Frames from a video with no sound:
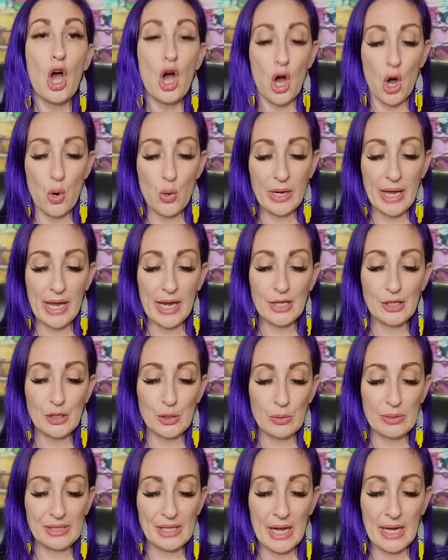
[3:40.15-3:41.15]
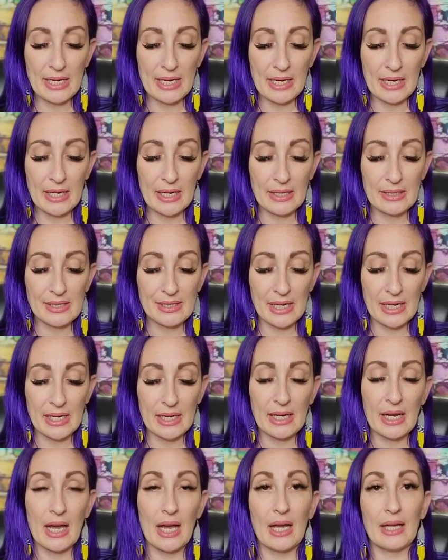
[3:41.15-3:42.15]
okay, 2 seconds
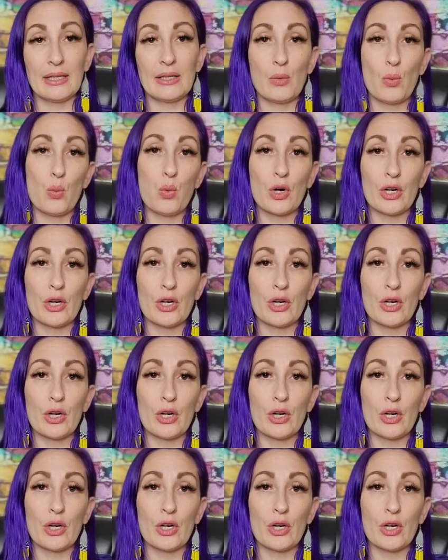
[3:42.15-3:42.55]
and